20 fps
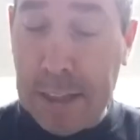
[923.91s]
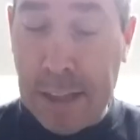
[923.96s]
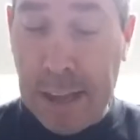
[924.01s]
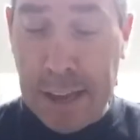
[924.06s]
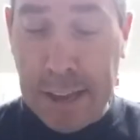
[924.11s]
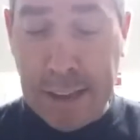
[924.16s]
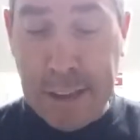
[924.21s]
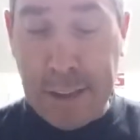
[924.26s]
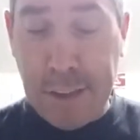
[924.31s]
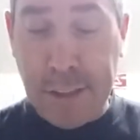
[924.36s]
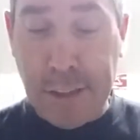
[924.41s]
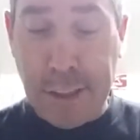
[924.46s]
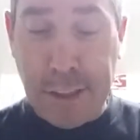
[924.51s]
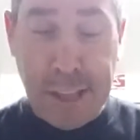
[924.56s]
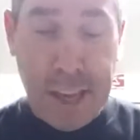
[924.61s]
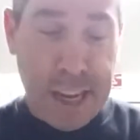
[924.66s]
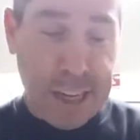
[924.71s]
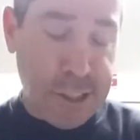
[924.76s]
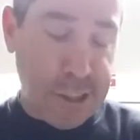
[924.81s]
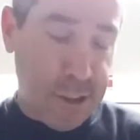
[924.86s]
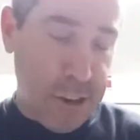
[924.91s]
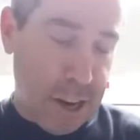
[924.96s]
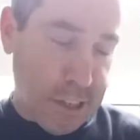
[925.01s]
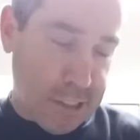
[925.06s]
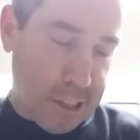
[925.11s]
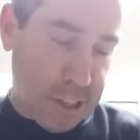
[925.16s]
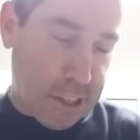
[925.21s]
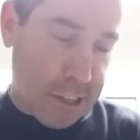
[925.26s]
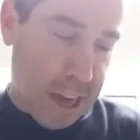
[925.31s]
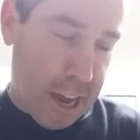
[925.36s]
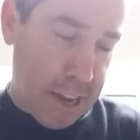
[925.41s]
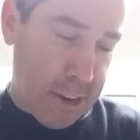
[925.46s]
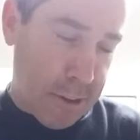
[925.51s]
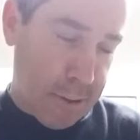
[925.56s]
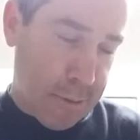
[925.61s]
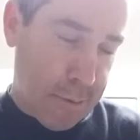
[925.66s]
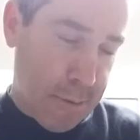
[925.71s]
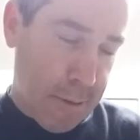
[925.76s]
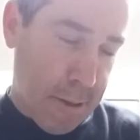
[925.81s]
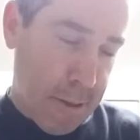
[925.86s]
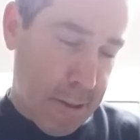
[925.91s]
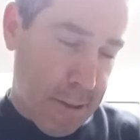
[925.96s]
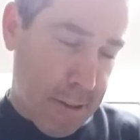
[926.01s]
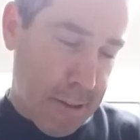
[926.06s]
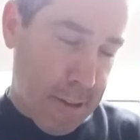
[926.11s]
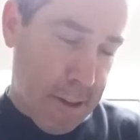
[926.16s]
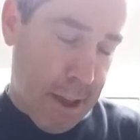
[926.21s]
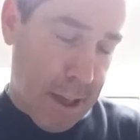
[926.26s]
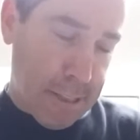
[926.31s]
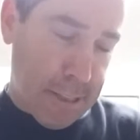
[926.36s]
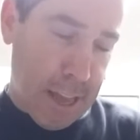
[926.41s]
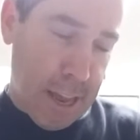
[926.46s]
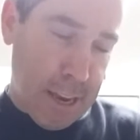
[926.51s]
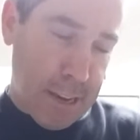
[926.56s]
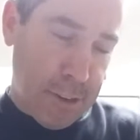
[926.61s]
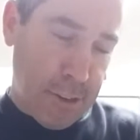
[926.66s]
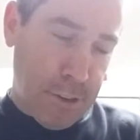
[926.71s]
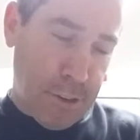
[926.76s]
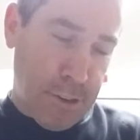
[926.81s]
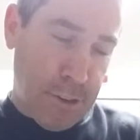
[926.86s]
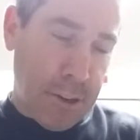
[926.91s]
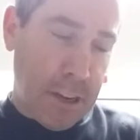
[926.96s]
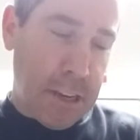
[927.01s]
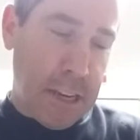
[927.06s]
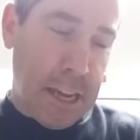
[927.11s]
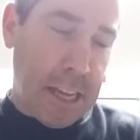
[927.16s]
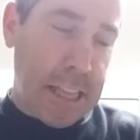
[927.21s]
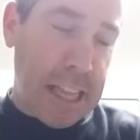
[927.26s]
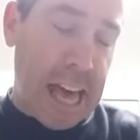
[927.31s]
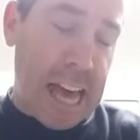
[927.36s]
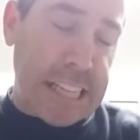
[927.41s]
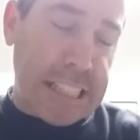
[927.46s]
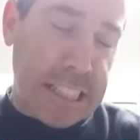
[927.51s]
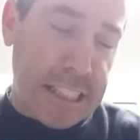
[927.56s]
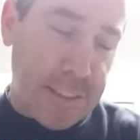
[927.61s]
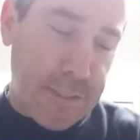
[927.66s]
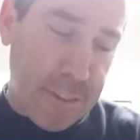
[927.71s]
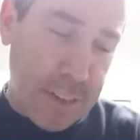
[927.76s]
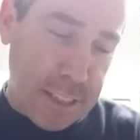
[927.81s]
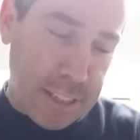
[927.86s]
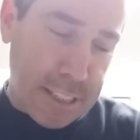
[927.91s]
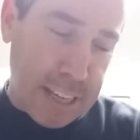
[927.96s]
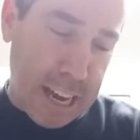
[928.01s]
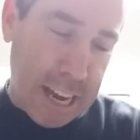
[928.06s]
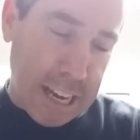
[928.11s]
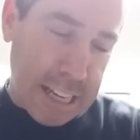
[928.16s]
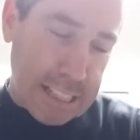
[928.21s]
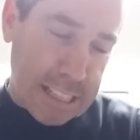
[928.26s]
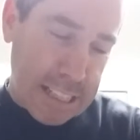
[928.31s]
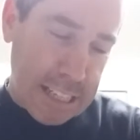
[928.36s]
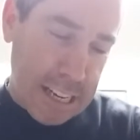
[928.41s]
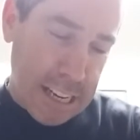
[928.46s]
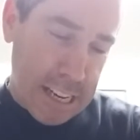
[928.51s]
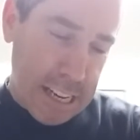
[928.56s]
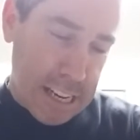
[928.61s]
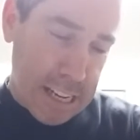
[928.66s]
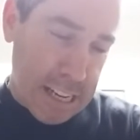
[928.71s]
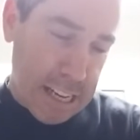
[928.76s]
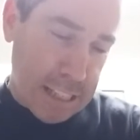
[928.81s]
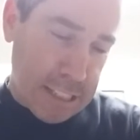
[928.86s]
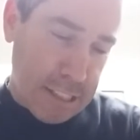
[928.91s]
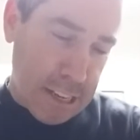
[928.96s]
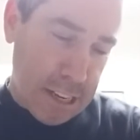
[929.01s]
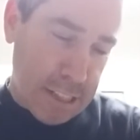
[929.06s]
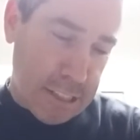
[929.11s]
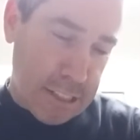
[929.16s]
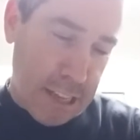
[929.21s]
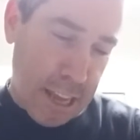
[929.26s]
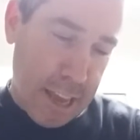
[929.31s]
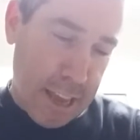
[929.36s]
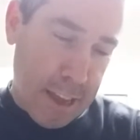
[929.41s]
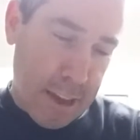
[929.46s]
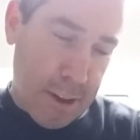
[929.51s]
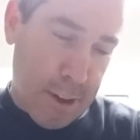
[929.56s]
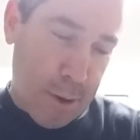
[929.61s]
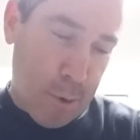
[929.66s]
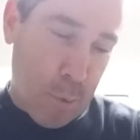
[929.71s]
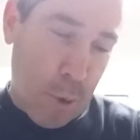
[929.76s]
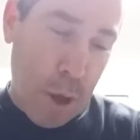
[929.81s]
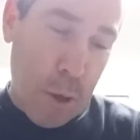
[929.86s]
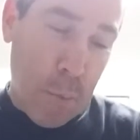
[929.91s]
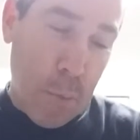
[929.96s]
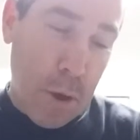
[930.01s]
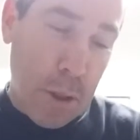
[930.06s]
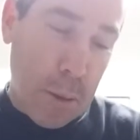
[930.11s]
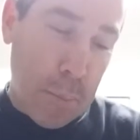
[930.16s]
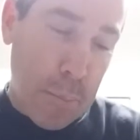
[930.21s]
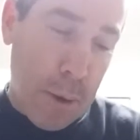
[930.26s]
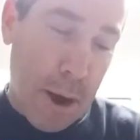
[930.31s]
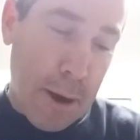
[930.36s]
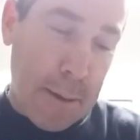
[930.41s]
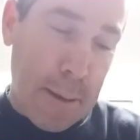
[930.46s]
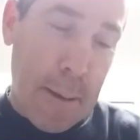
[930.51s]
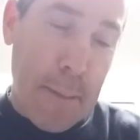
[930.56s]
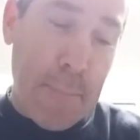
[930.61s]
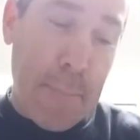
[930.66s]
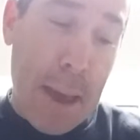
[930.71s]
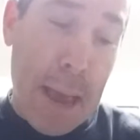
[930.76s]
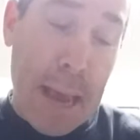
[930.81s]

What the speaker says: Like the tincture has a title, and then you're gonna need glasses for this, guys. It's gonna say white willow bark,